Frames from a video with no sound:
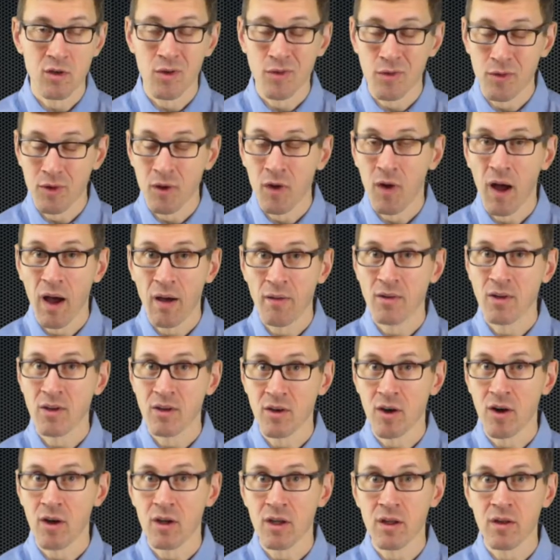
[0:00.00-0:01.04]
or if you don't have an
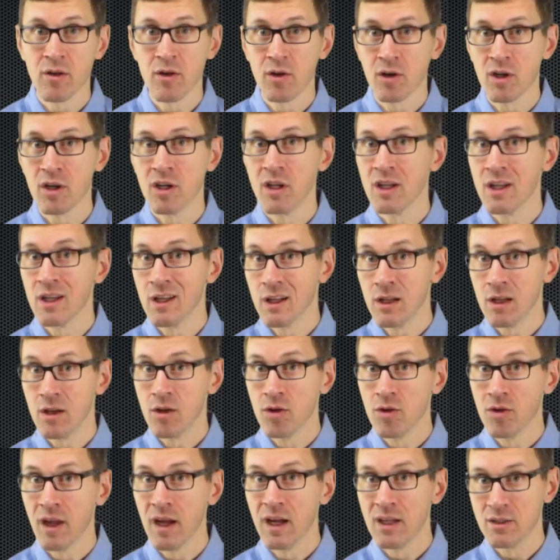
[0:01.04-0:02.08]
attorney, you're going to need to
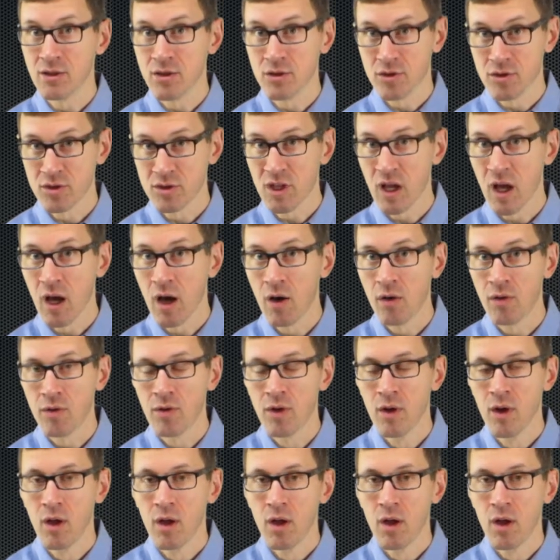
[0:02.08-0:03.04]
do that yourself.